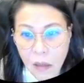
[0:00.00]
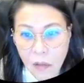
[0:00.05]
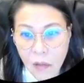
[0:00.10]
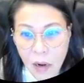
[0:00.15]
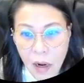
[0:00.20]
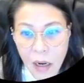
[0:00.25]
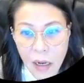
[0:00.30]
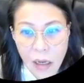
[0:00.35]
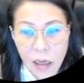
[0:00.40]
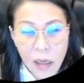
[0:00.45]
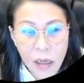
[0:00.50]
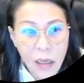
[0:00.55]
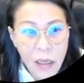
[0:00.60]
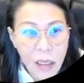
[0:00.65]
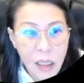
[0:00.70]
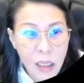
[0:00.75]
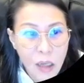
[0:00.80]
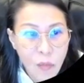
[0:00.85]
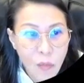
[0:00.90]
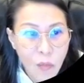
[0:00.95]
right
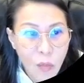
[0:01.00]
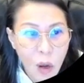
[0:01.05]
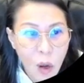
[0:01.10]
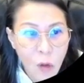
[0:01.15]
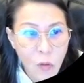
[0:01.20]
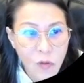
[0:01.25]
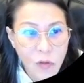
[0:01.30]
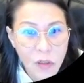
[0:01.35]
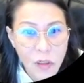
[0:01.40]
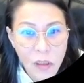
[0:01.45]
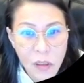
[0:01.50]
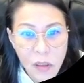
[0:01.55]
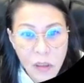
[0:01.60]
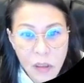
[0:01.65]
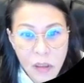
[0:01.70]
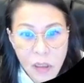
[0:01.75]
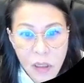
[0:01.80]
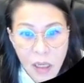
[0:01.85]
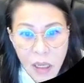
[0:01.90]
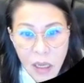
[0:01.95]
Chen,
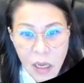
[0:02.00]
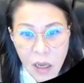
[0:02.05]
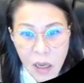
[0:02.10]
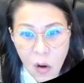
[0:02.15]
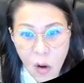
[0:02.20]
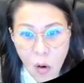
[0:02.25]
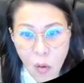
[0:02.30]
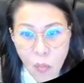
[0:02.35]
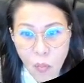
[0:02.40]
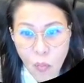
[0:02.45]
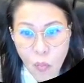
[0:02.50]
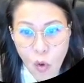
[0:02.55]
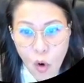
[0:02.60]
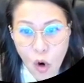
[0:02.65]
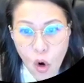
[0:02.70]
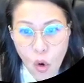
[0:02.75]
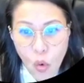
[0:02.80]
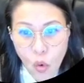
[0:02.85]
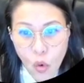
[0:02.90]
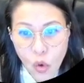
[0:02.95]
eh
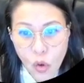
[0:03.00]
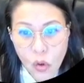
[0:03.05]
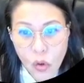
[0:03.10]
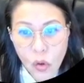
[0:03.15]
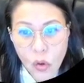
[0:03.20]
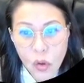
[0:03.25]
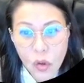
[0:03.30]
combo wood